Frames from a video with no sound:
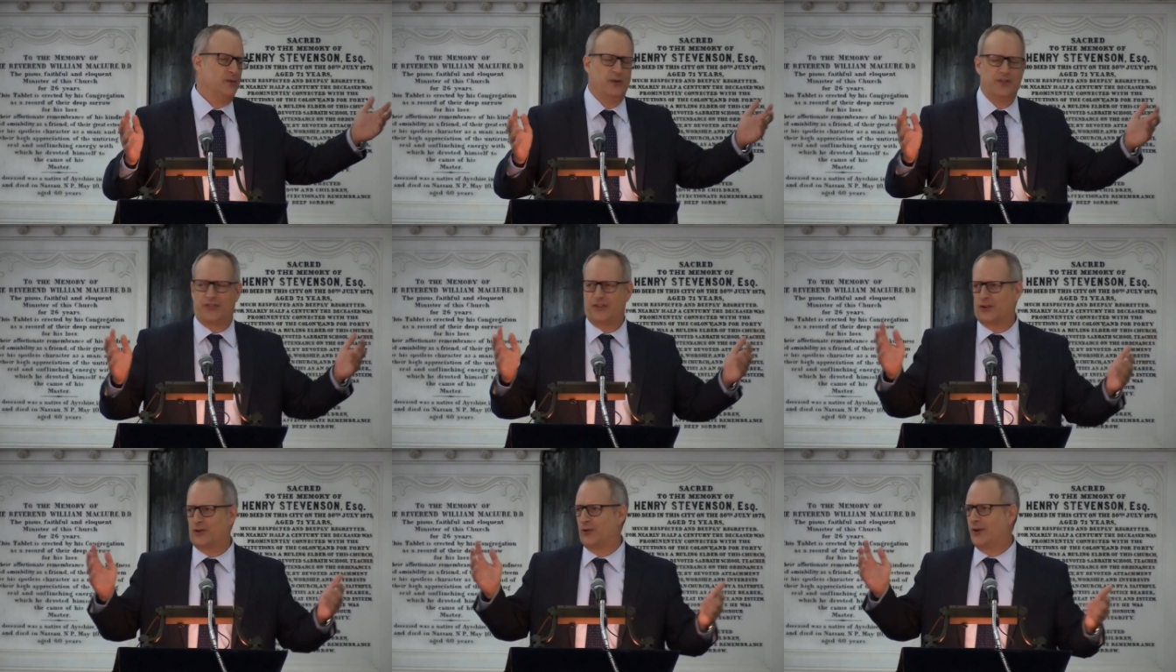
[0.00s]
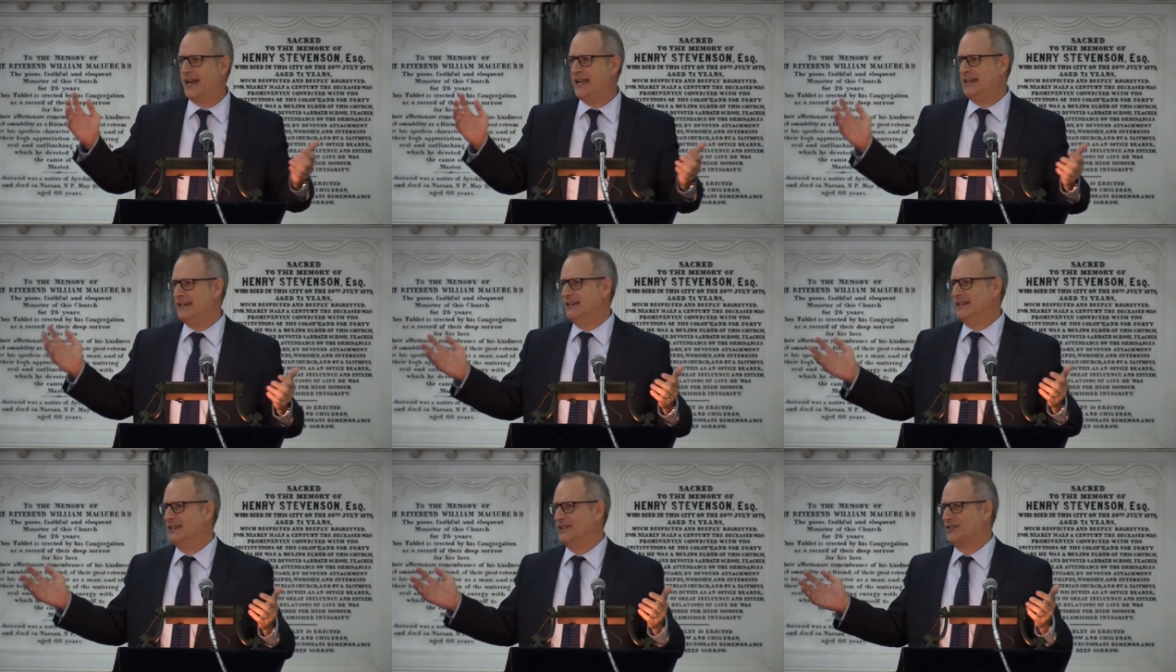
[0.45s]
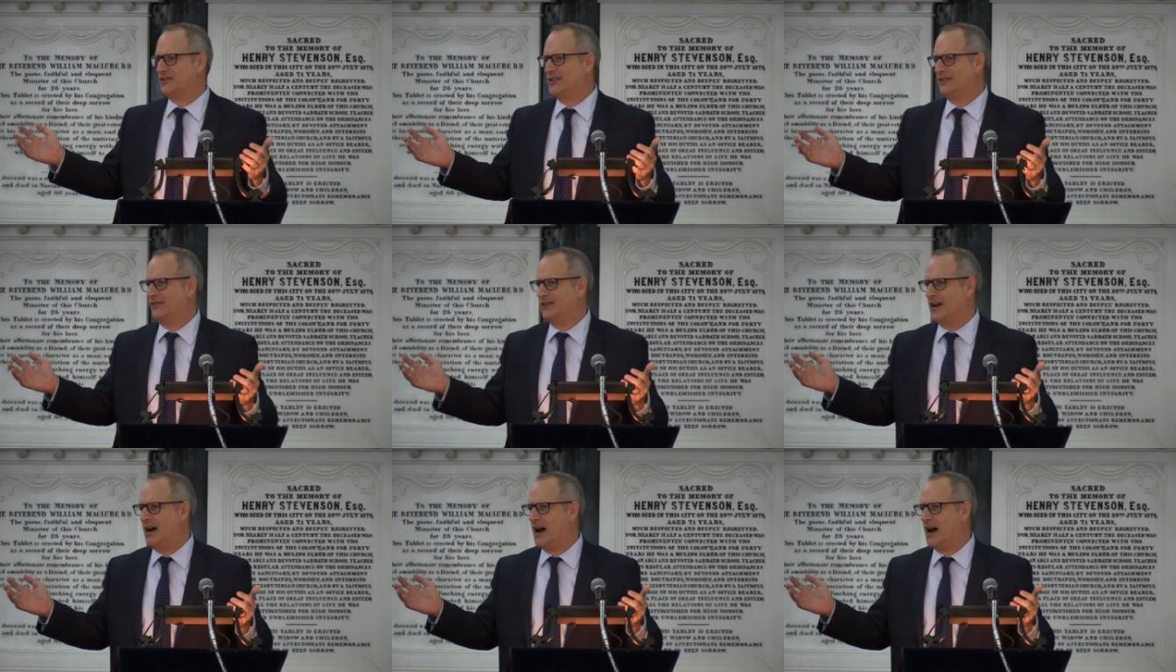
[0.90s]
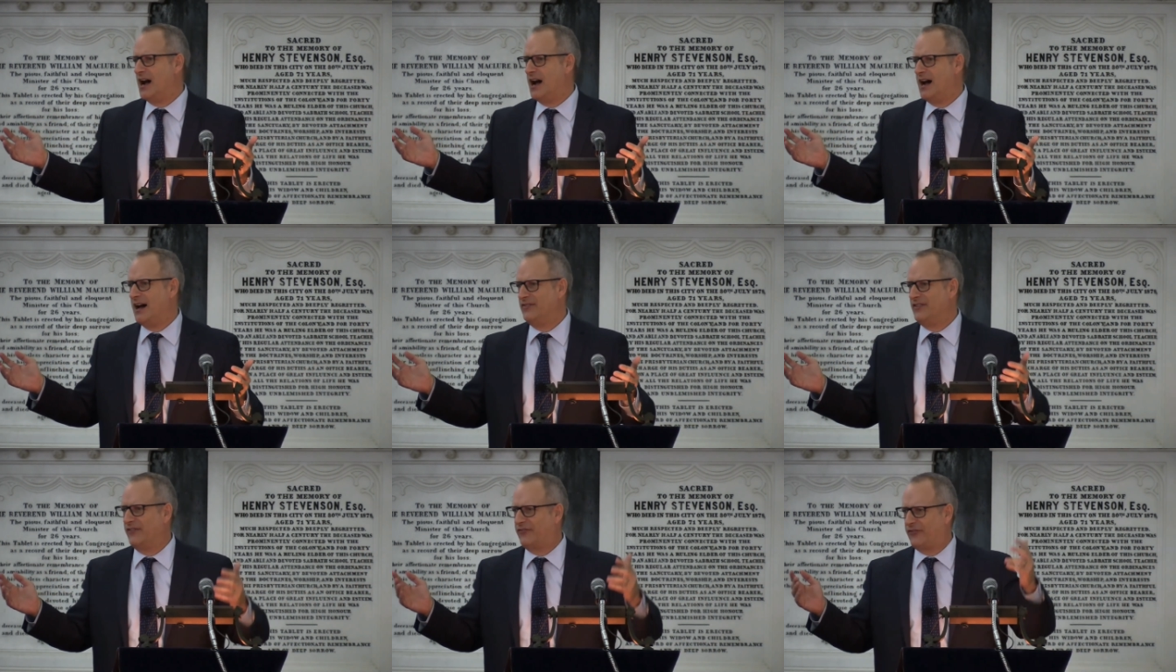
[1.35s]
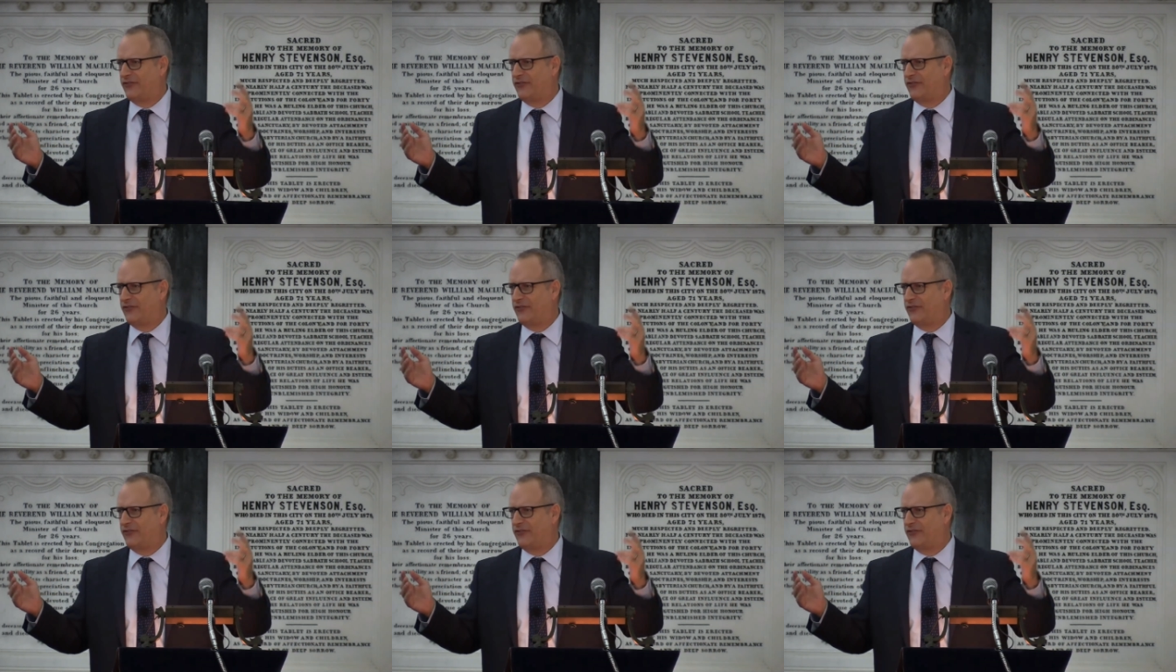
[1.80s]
with the greatness of God.